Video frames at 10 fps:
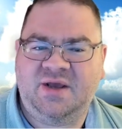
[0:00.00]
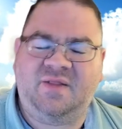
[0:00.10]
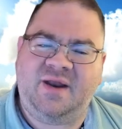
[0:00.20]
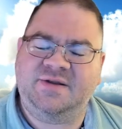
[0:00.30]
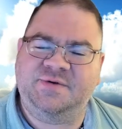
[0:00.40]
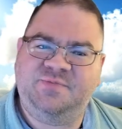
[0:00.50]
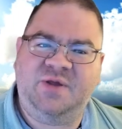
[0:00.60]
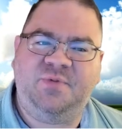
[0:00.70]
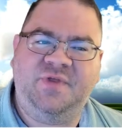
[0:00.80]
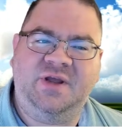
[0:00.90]
a lot of times
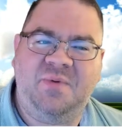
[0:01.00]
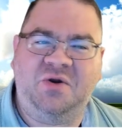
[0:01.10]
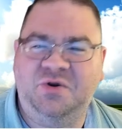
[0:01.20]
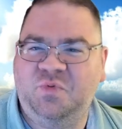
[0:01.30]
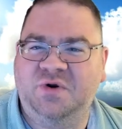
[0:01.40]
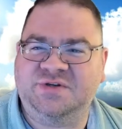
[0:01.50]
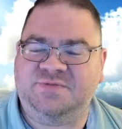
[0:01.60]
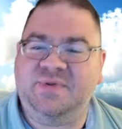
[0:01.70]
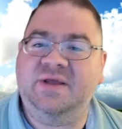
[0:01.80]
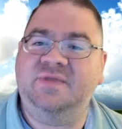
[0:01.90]
people think about good works as
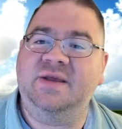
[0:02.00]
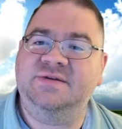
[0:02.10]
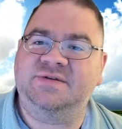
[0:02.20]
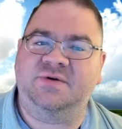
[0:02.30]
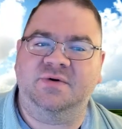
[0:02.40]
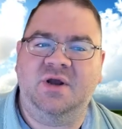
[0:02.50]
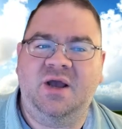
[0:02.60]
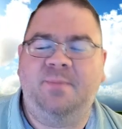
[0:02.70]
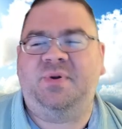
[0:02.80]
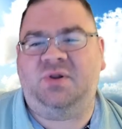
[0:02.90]
being things that are
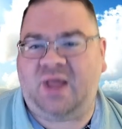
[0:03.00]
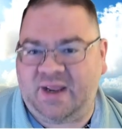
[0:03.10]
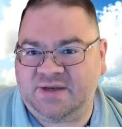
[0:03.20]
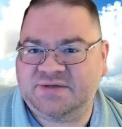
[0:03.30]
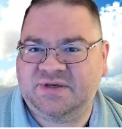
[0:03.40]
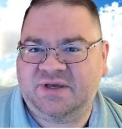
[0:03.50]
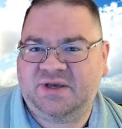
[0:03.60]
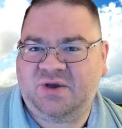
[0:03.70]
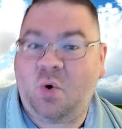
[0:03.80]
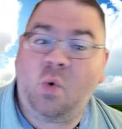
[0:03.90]
polite
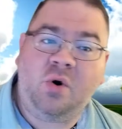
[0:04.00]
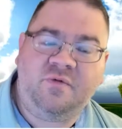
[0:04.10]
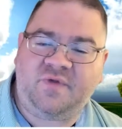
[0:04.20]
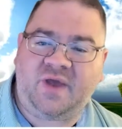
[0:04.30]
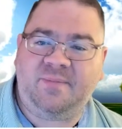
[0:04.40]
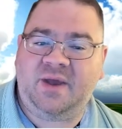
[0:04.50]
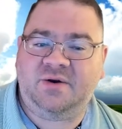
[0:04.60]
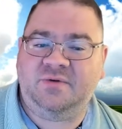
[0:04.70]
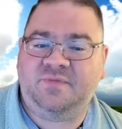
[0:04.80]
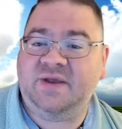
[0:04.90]
or for that
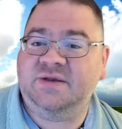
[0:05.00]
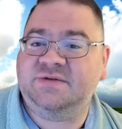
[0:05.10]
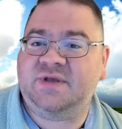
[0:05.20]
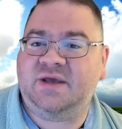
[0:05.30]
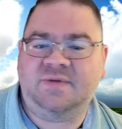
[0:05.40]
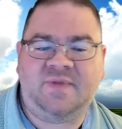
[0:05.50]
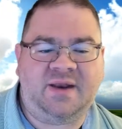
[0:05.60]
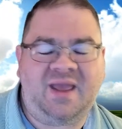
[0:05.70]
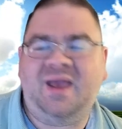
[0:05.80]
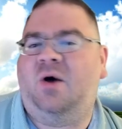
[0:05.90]
matter, things that,
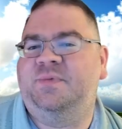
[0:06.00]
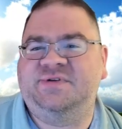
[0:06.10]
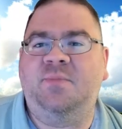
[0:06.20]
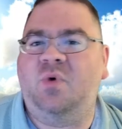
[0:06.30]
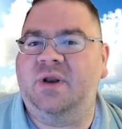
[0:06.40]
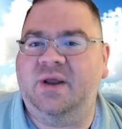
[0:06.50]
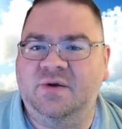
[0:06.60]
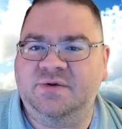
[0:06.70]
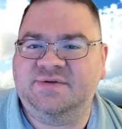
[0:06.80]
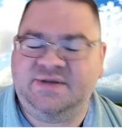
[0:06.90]
that help someone
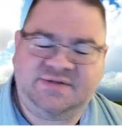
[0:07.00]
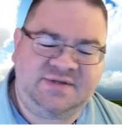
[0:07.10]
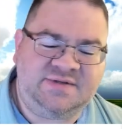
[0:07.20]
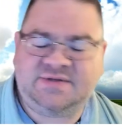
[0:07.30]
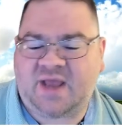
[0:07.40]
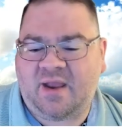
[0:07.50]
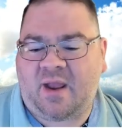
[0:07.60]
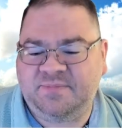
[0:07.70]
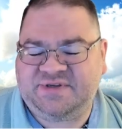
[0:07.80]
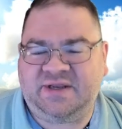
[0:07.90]
else. These, these
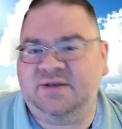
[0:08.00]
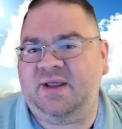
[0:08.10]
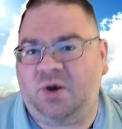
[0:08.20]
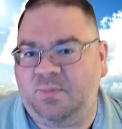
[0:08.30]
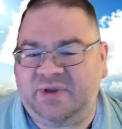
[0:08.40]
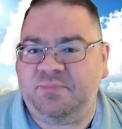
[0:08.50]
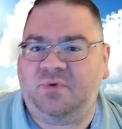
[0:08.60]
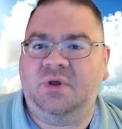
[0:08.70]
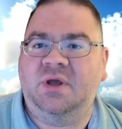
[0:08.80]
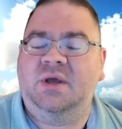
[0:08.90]
I'm seeking to help
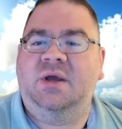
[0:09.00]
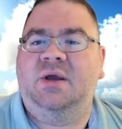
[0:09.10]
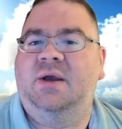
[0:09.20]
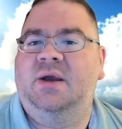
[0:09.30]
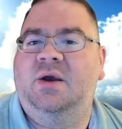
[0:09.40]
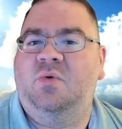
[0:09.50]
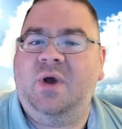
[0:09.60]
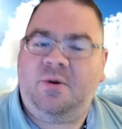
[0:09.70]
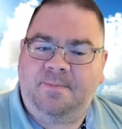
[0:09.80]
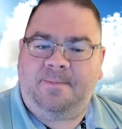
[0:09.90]
people.
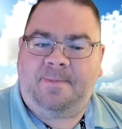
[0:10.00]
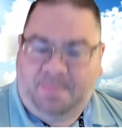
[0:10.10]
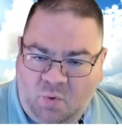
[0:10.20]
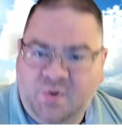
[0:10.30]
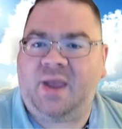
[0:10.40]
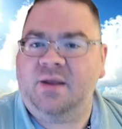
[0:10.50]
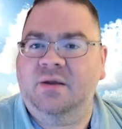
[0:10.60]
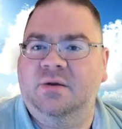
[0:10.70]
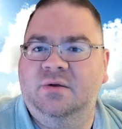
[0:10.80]
Well, okay,